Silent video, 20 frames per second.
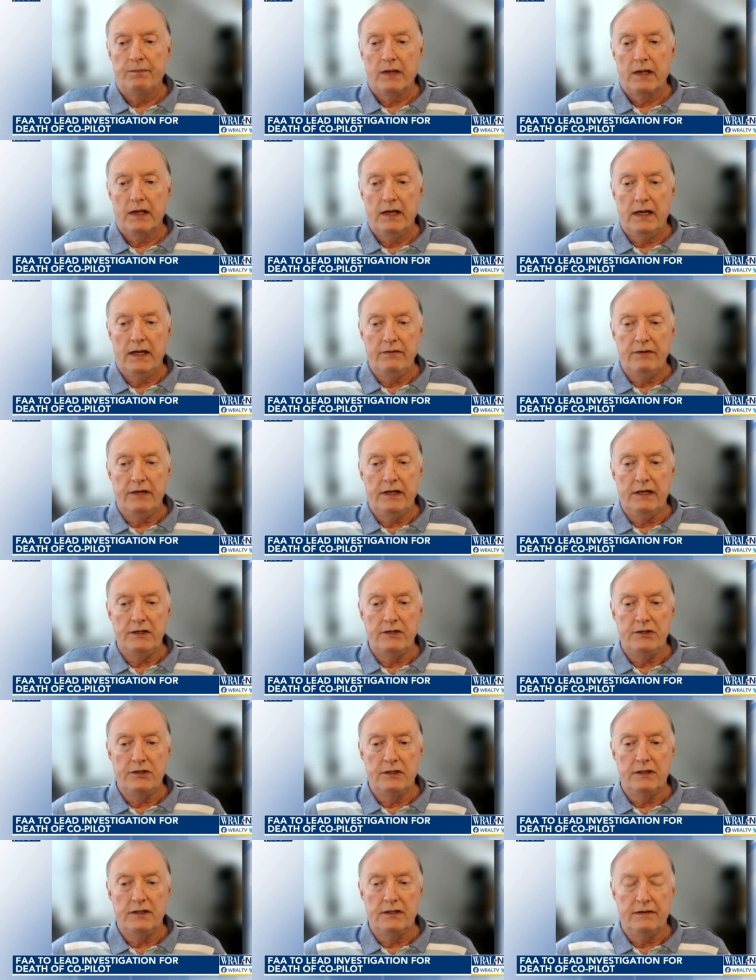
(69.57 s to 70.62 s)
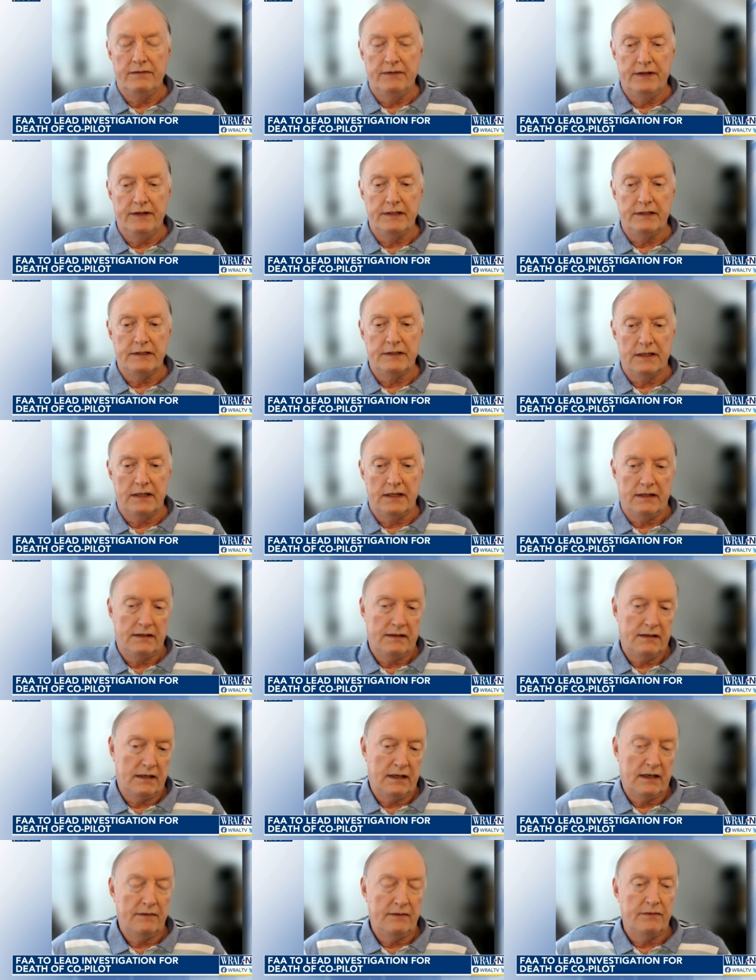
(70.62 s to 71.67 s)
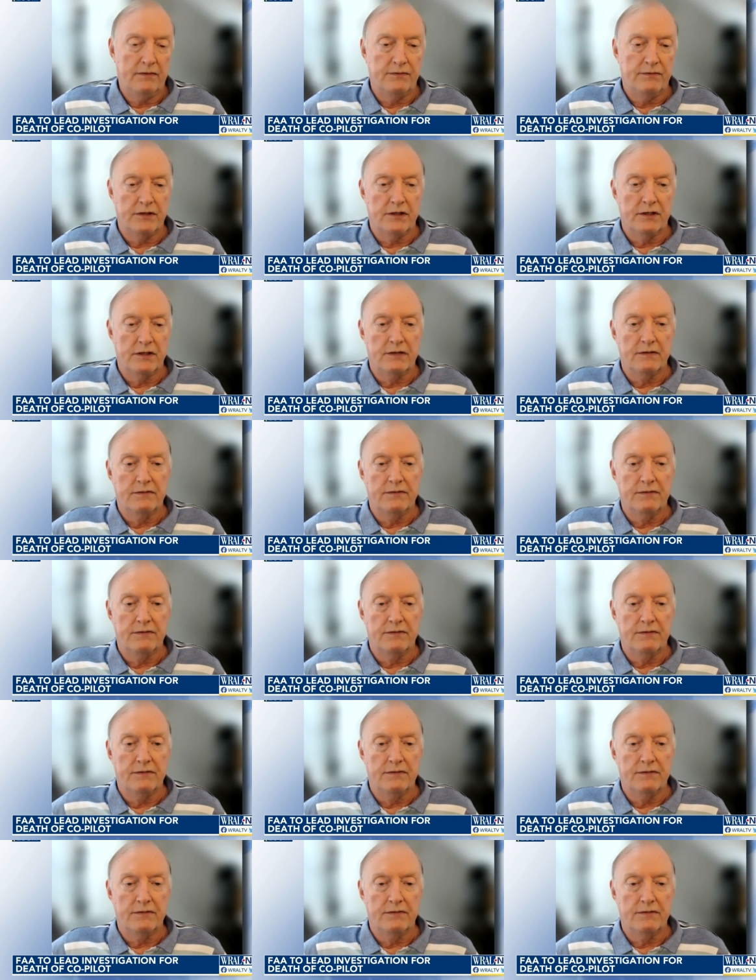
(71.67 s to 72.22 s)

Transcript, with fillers: aviation events that, that I've observed.